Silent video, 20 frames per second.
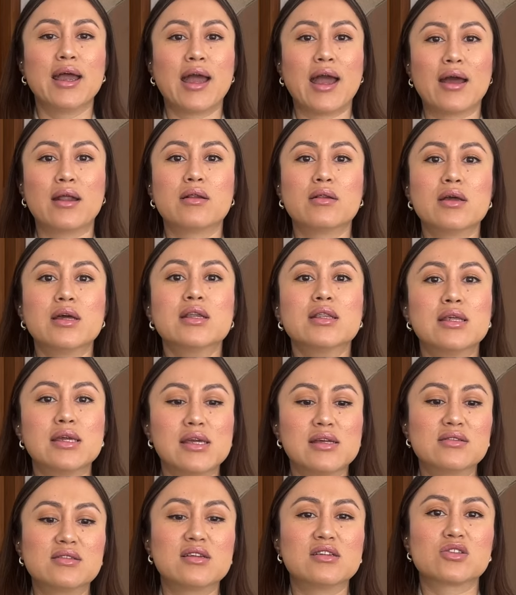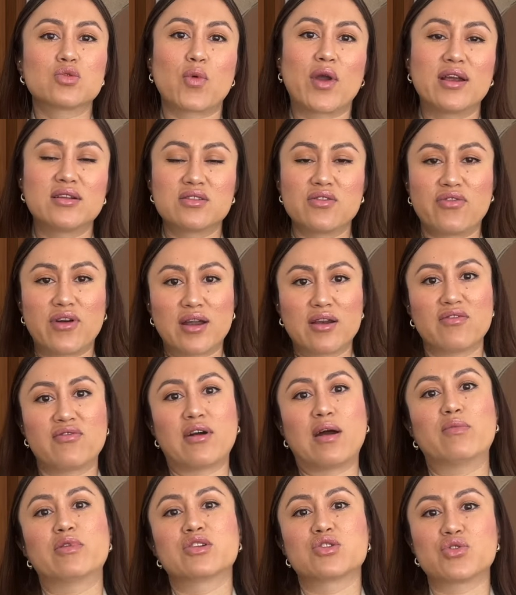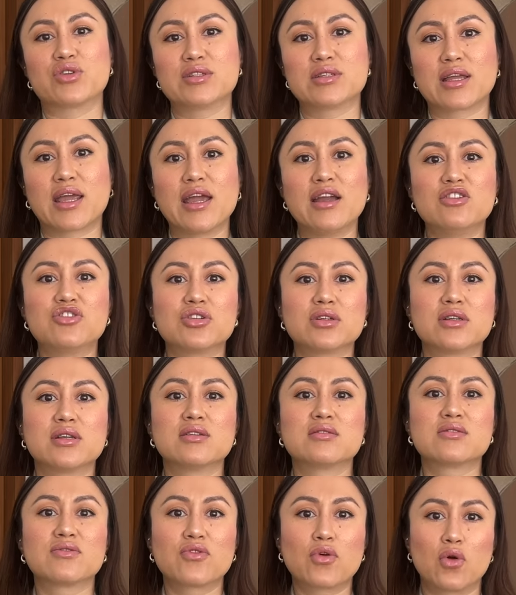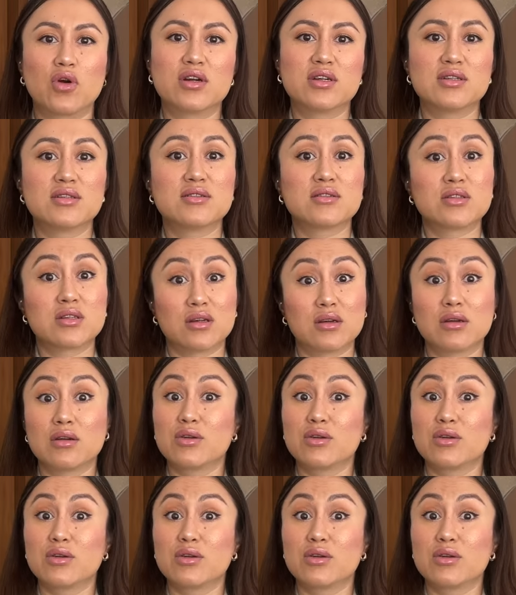And the easiest way to find a fabric sourcing agent is, of course, to